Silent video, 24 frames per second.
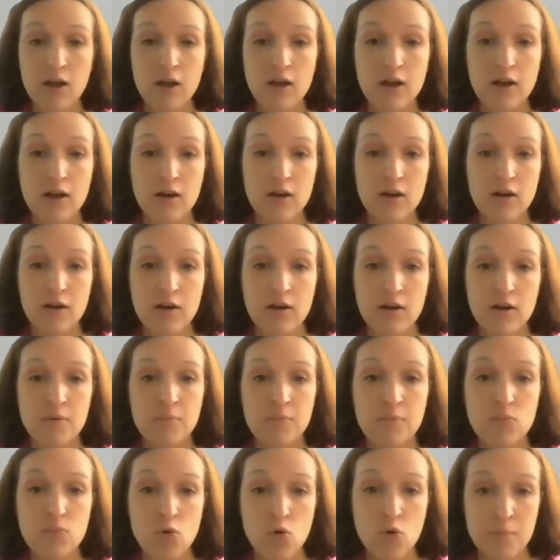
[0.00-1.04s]

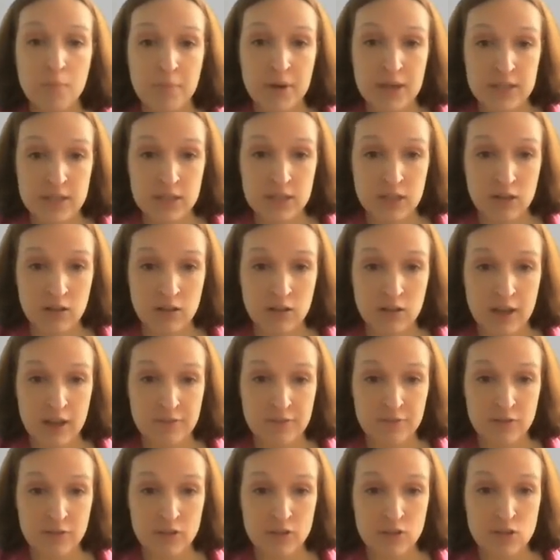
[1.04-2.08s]
more medical
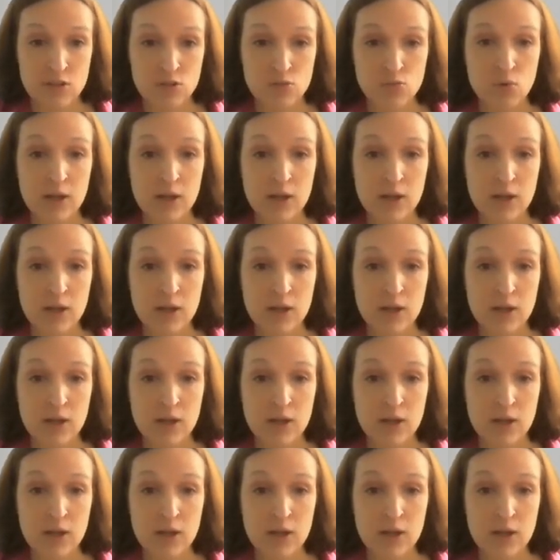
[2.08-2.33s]
evidence.